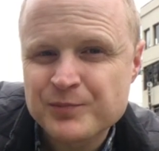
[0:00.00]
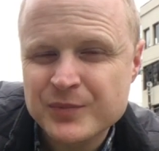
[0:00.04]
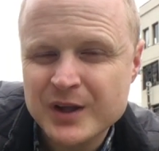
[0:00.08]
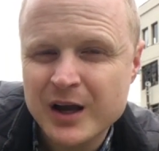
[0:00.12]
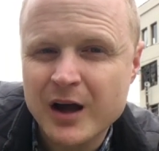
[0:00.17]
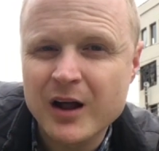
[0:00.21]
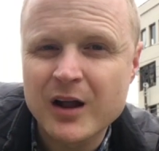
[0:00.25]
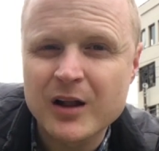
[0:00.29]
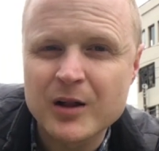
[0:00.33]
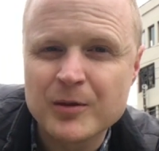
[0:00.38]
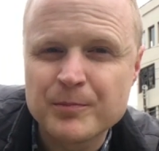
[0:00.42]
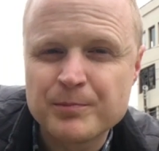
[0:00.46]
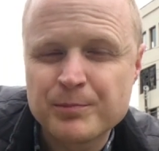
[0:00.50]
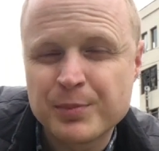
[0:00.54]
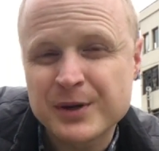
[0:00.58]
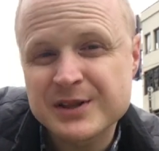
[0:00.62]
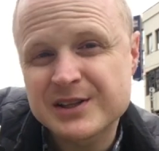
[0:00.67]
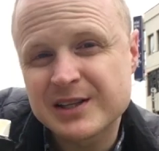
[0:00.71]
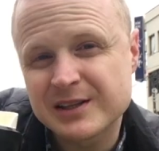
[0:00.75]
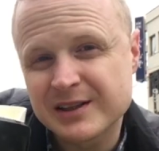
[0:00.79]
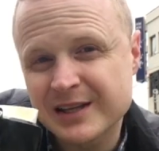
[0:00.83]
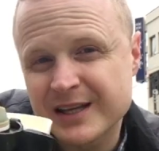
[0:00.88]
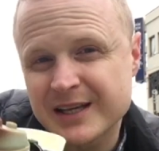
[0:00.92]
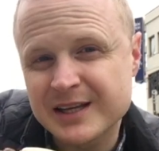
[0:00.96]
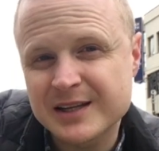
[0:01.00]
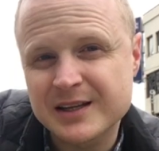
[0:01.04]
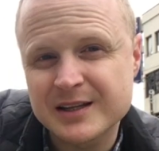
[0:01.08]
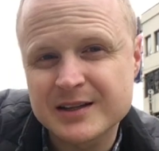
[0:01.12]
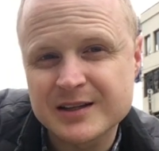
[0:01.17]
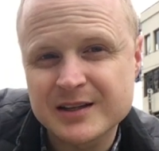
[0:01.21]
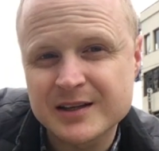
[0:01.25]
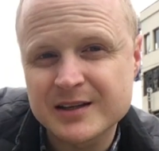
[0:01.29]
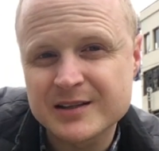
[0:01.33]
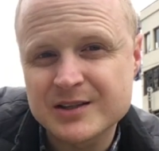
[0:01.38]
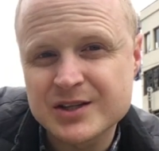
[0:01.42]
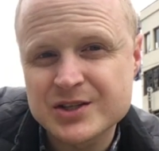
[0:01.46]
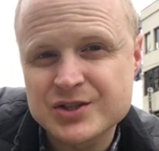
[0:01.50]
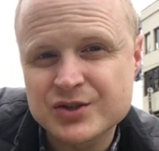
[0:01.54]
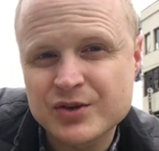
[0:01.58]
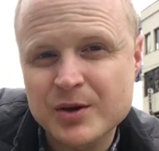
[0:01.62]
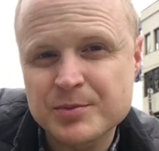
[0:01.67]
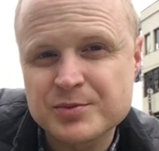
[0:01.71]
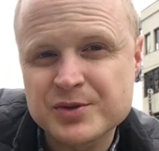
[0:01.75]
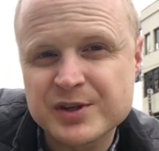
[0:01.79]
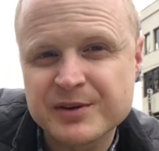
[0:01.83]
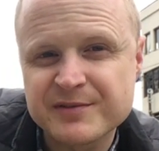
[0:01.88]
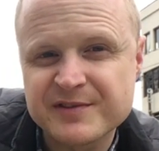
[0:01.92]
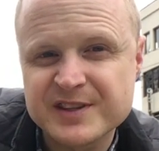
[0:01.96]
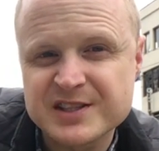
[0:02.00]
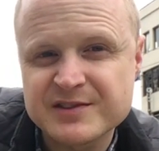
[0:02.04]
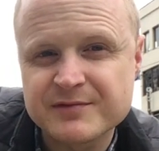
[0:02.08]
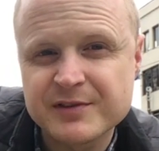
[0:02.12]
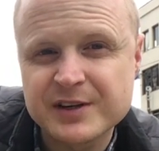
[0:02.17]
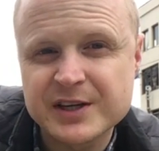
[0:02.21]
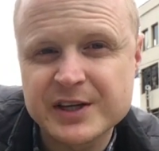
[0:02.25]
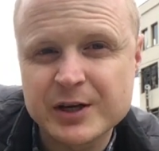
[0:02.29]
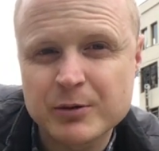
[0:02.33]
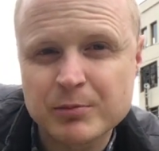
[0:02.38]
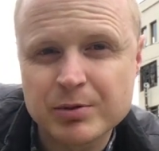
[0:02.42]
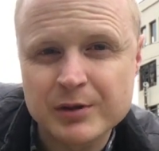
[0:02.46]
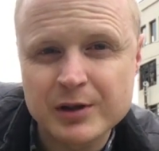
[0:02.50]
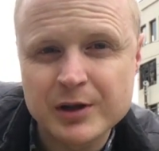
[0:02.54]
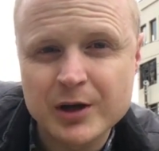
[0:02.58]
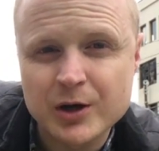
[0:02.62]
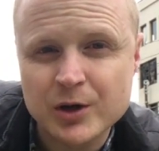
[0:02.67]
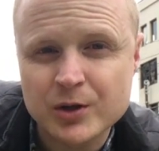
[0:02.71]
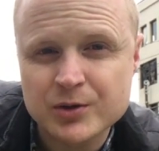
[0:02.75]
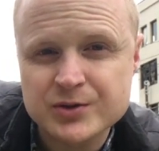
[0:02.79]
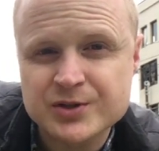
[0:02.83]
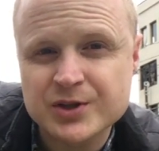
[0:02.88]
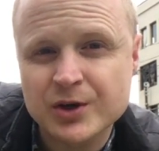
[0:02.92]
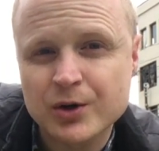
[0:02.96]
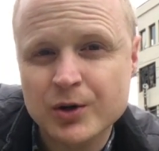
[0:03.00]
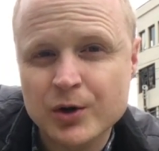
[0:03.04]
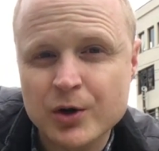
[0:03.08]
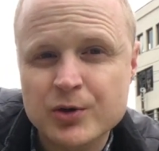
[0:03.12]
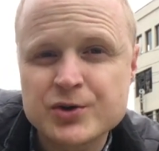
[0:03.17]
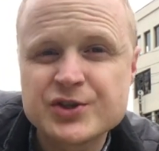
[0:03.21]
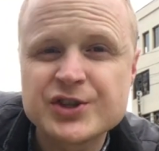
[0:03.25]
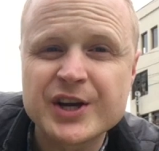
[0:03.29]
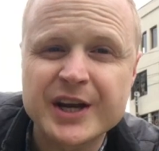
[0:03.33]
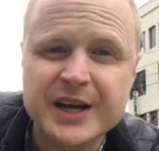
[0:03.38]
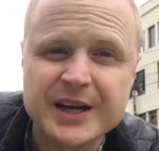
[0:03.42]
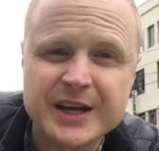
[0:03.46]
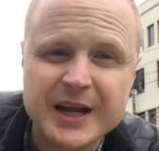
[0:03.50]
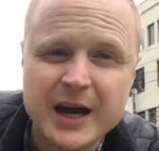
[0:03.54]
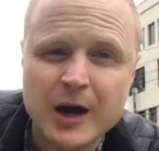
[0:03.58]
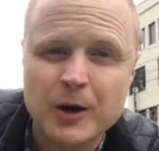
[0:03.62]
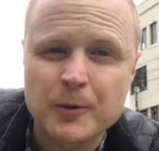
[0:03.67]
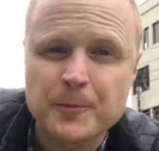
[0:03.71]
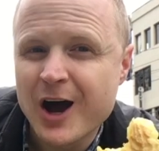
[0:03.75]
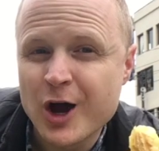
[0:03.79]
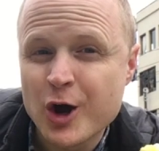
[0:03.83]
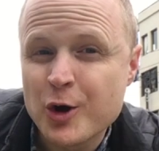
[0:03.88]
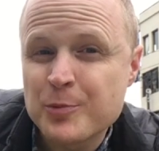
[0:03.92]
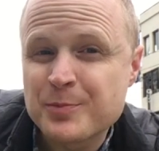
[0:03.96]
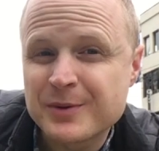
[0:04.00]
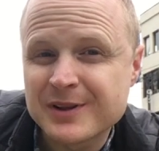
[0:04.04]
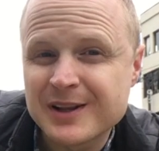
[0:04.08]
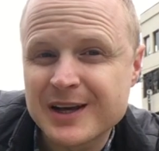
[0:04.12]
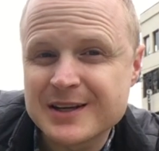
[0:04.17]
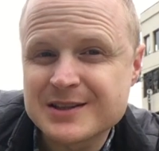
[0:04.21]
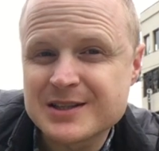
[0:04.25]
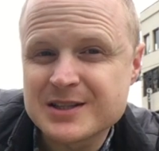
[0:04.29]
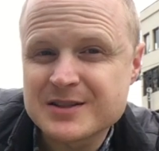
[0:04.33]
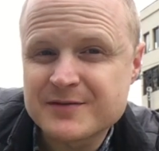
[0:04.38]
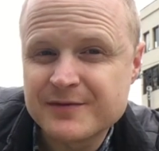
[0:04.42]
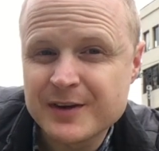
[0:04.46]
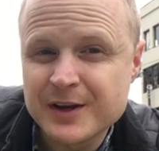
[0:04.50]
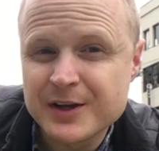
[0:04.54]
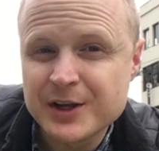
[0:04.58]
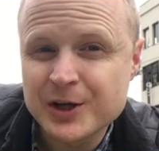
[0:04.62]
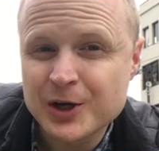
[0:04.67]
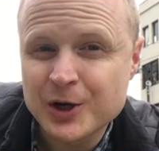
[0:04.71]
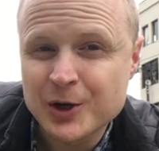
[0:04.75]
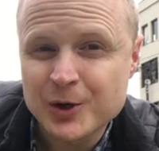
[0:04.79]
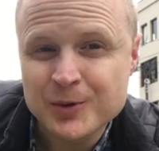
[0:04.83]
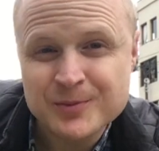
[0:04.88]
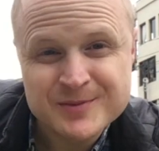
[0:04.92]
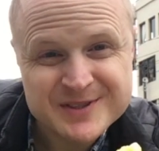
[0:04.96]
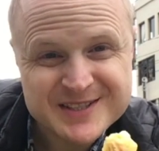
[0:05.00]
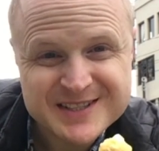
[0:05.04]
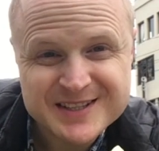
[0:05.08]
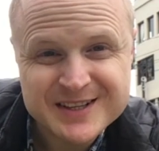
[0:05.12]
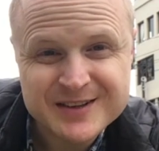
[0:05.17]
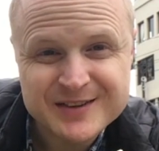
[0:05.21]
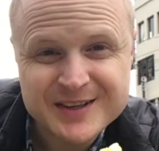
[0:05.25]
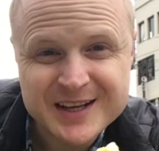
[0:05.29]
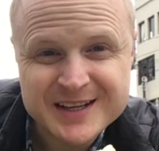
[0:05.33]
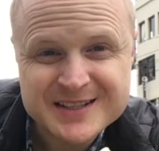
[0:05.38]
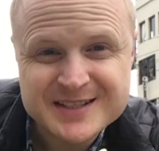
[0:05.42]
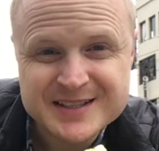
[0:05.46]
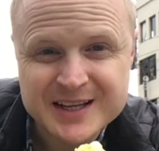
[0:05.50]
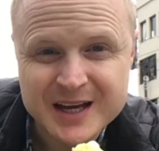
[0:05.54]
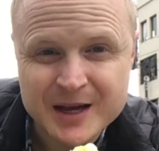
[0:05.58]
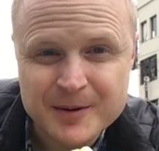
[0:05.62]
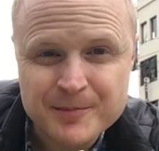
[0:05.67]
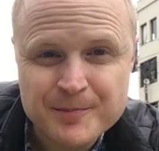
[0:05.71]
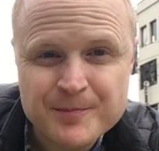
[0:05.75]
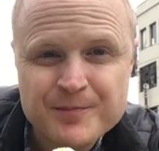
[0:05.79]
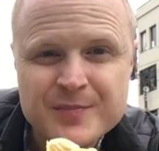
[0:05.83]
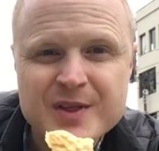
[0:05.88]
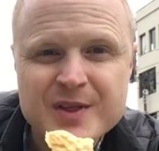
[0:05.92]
I'll put the link in the description of this video below, so go check it out. I hope you like this video. See you next time.